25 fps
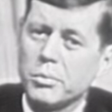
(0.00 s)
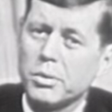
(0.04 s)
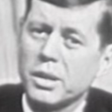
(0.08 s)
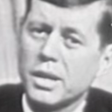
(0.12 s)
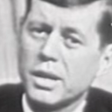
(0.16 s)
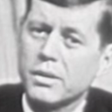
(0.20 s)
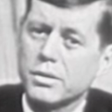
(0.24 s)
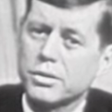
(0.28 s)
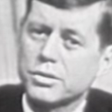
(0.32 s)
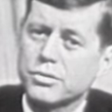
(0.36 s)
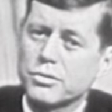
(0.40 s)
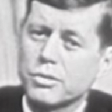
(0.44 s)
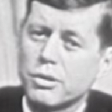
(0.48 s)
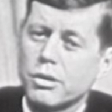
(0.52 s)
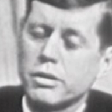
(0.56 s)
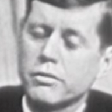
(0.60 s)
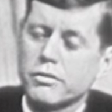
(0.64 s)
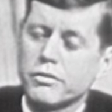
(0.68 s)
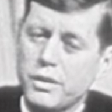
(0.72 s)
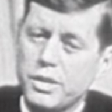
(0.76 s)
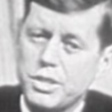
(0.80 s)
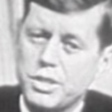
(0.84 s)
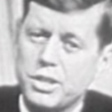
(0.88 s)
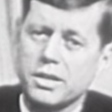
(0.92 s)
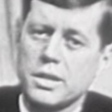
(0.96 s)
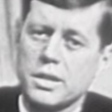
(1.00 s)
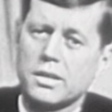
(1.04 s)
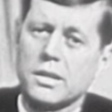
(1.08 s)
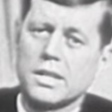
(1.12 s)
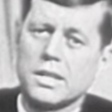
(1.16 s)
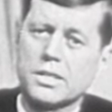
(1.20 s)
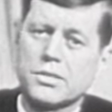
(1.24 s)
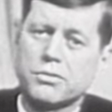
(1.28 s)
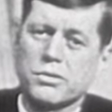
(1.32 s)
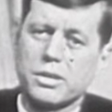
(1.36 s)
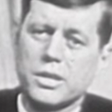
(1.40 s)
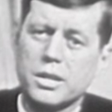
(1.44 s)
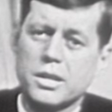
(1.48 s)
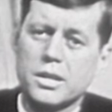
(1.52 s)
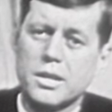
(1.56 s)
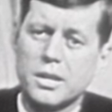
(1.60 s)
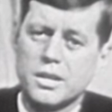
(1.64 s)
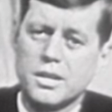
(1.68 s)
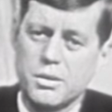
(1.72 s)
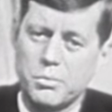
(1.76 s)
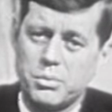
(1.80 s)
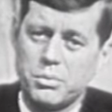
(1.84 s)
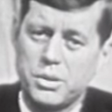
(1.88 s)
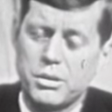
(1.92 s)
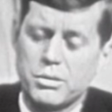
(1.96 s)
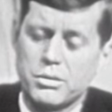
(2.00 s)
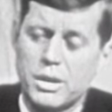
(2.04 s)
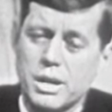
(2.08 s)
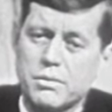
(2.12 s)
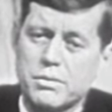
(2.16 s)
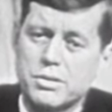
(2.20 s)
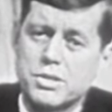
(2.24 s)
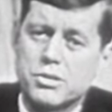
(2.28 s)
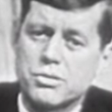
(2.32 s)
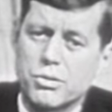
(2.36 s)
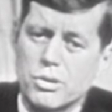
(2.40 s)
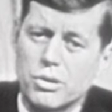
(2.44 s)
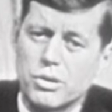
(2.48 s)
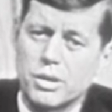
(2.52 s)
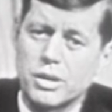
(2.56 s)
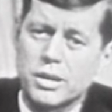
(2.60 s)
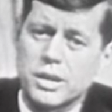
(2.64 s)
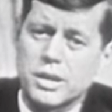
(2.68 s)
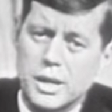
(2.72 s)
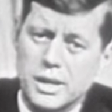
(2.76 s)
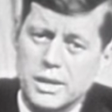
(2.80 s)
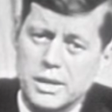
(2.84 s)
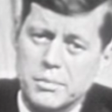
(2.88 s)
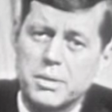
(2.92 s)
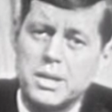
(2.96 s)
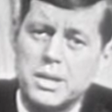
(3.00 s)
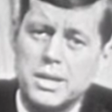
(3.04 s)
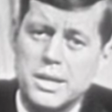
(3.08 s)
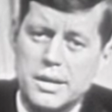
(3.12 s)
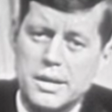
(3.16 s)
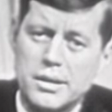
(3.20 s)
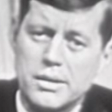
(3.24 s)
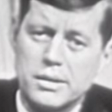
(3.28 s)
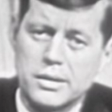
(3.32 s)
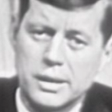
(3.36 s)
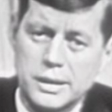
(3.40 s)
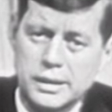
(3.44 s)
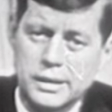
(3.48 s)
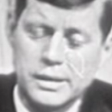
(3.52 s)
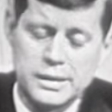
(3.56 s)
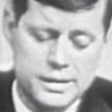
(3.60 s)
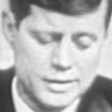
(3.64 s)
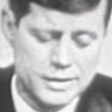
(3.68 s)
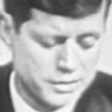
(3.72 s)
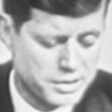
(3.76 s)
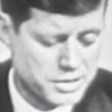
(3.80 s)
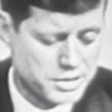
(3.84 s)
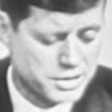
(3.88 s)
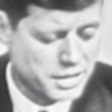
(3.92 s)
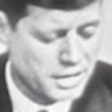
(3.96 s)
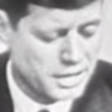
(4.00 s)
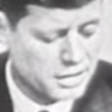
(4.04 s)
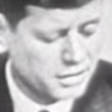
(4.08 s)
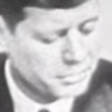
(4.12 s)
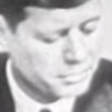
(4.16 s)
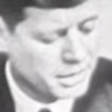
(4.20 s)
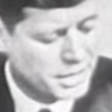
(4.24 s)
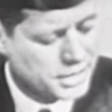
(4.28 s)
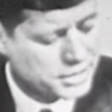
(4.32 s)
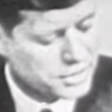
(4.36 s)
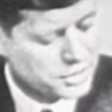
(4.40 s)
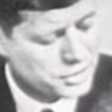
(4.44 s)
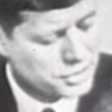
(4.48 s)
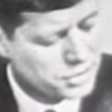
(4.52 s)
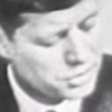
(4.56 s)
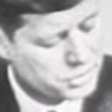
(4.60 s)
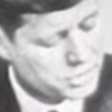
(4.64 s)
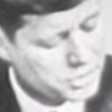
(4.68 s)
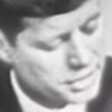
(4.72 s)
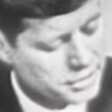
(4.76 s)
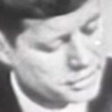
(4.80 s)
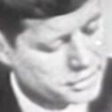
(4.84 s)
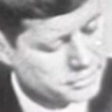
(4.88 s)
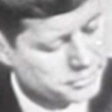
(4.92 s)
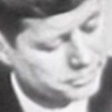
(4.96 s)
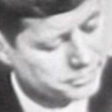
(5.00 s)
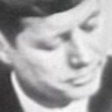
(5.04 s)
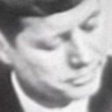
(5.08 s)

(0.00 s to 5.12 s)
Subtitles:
Without a strong fishing industry, we don't have a strong economy here in this state of Massachusetts.